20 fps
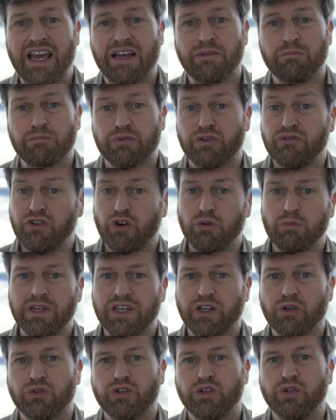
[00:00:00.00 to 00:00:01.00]
and
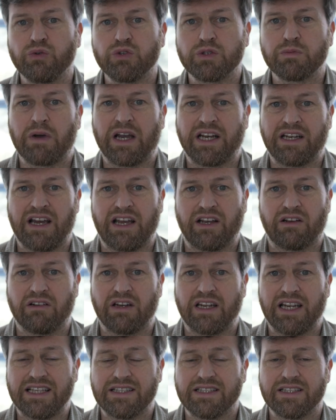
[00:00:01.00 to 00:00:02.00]
preferably could use my
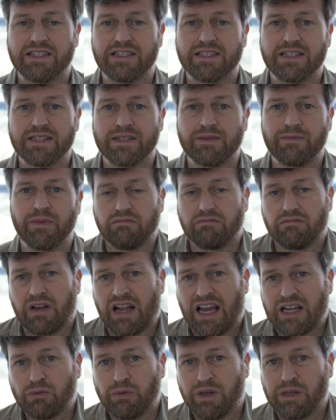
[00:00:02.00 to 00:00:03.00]
Nikon lenses.
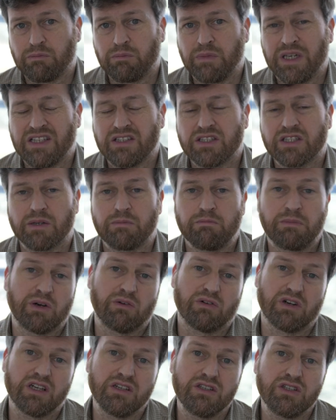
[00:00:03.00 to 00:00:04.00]
Lightweight means
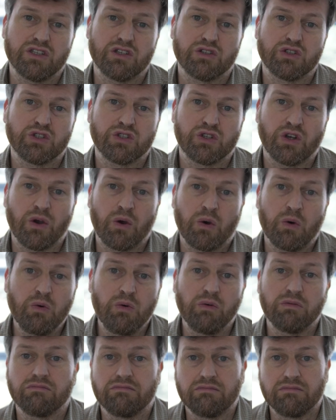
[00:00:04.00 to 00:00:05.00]
mirrorless,
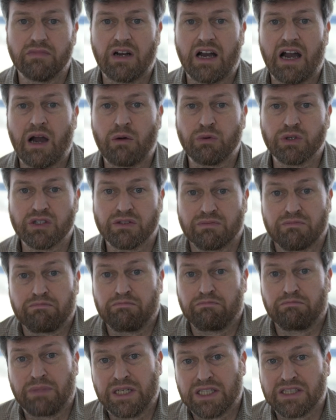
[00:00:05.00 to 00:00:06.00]
so I was
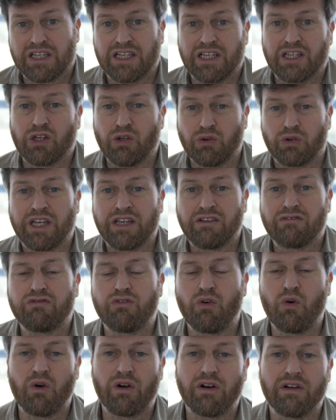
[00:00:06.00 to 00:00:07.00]
basically looking
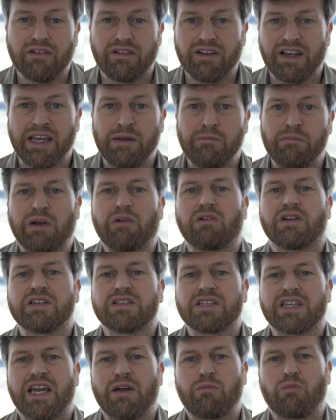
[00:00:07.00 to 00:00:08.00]
for a
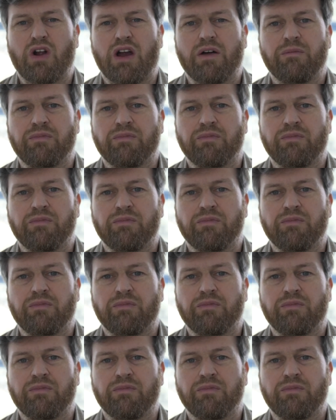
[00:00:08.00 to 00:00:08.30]
mirrorless camera.